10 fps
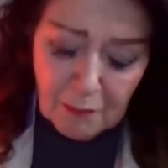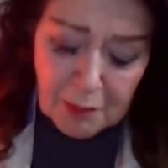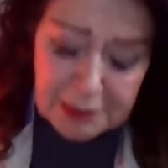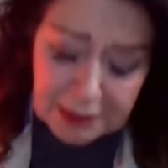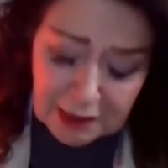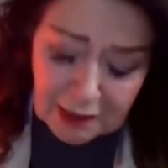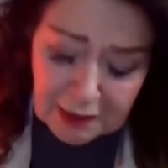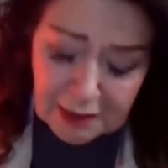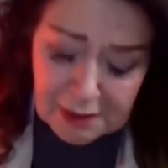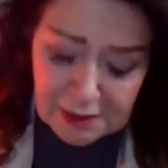But here
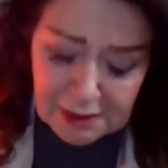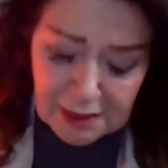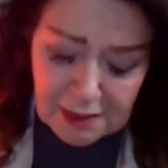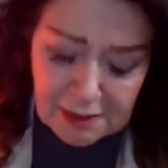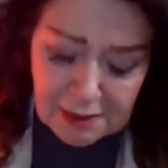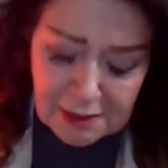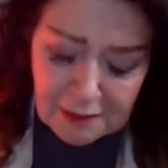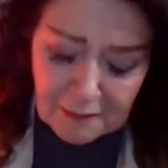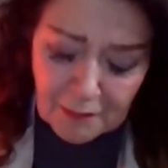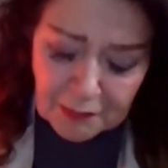it says
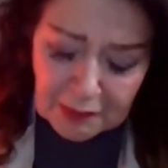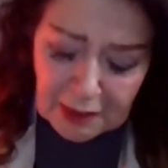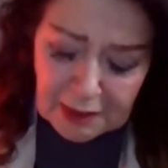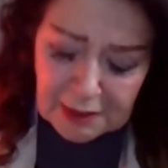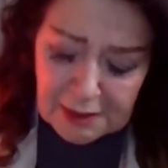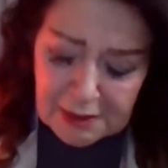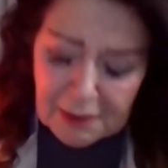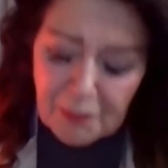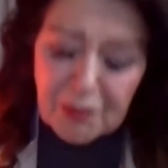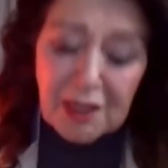it is
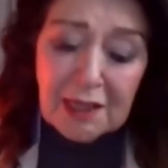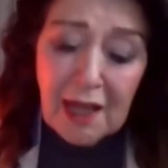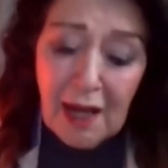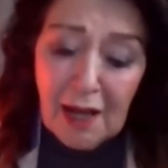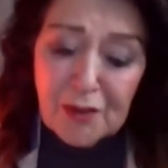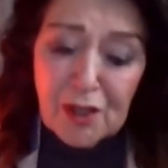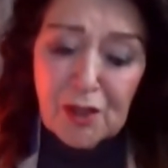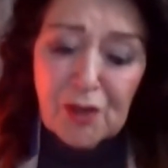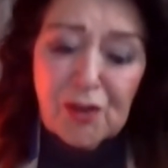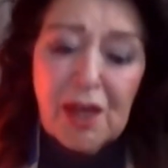something
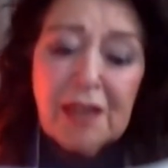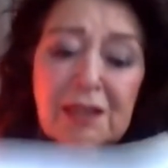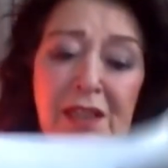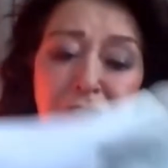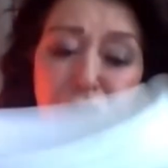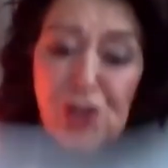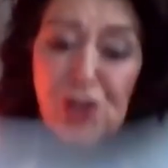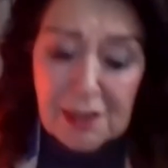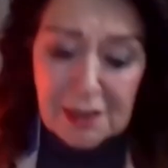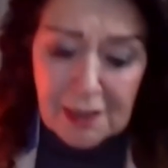other than
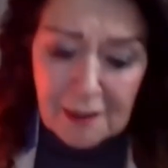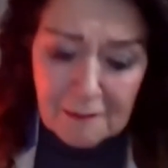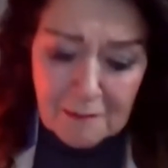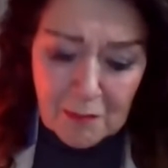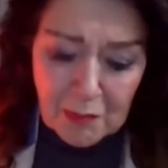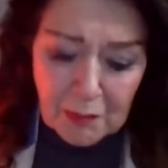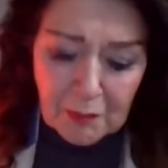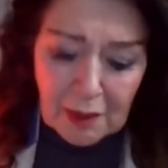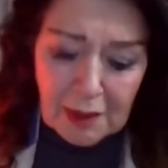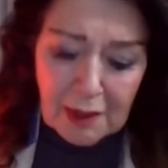gender.
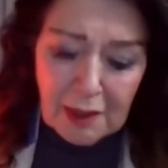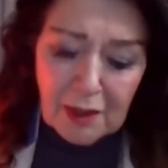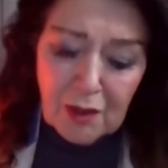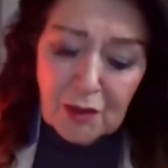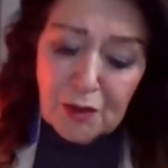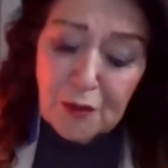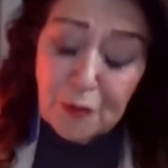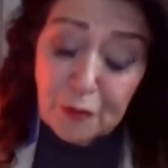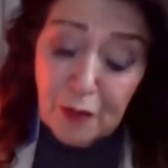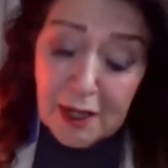The
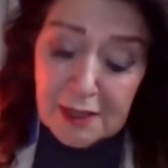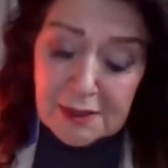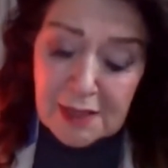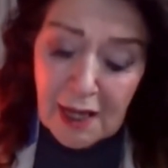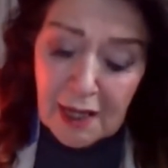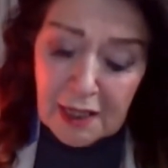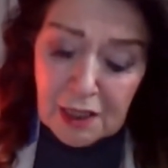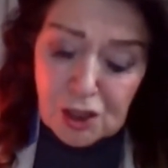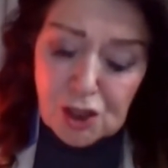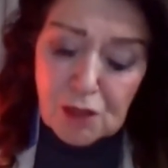phrase Ha
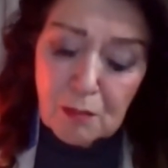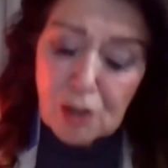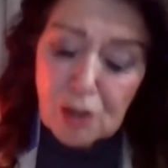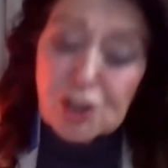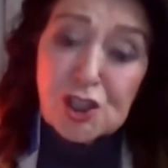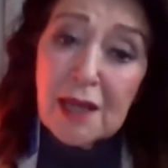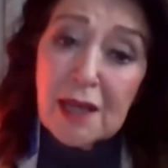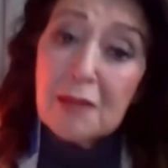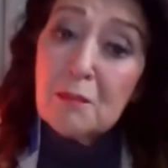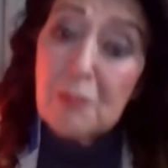Ish
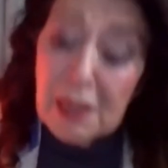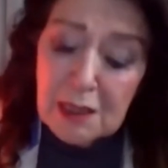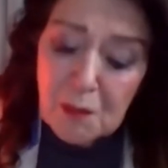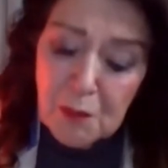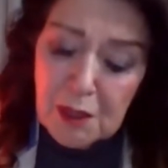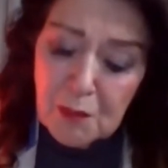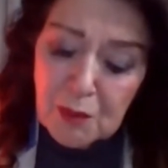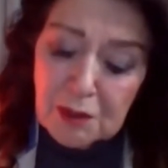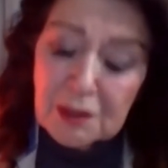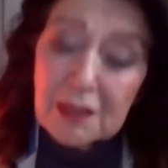Moshe, many
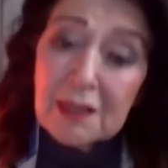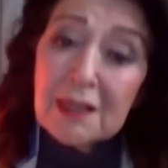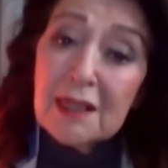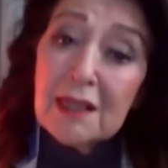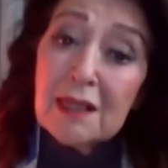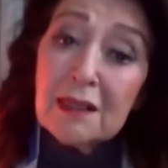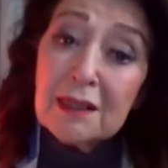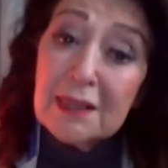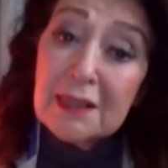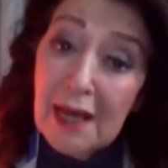people
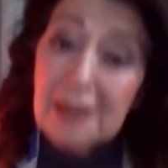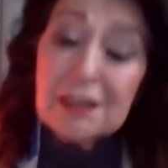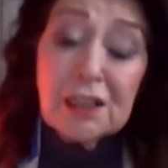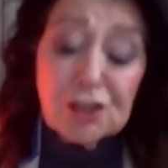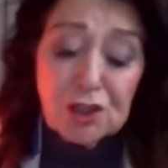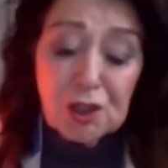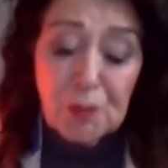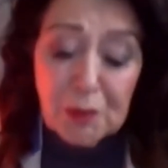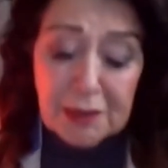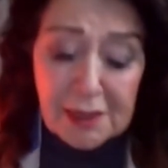can
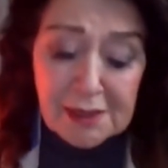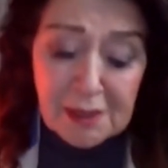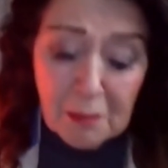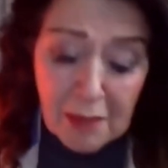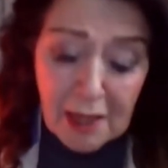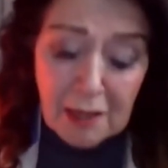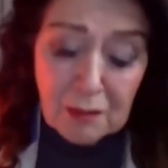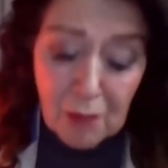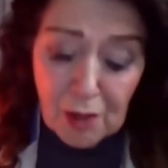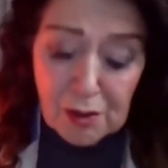interpret as the
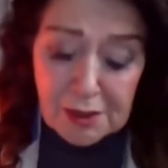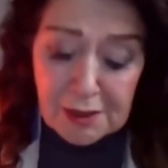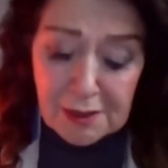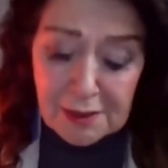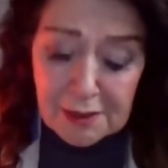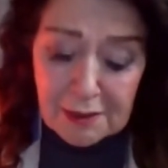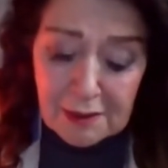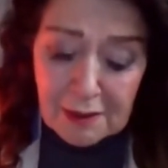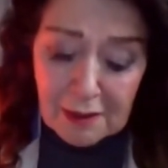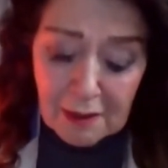man Moses,
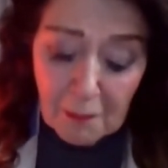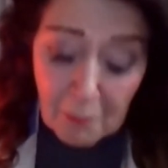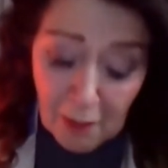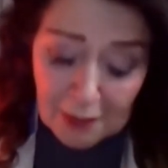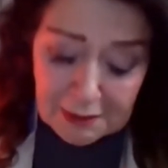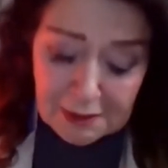but